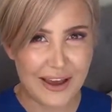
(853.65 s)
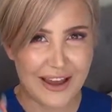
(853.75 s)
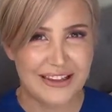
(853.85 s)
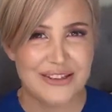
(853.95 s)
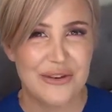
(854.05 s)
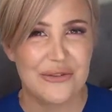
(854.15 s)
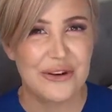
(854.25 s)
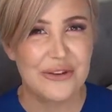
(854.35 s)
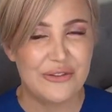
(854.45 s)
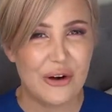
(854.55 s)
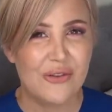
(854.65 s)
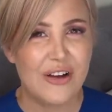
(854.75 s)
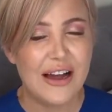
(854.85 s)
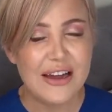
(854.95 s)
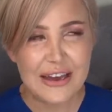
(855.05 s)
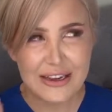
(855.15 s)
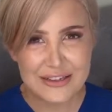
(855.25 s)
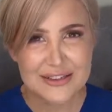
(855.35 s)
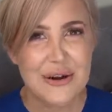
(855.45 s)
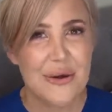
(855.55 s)
hand over her vulva
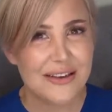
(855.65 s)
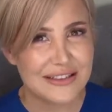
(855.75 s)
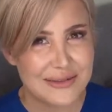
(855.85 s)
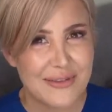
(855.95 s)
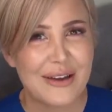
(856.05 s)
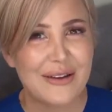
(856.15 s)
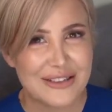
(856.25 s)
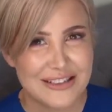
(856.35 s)
is going to make her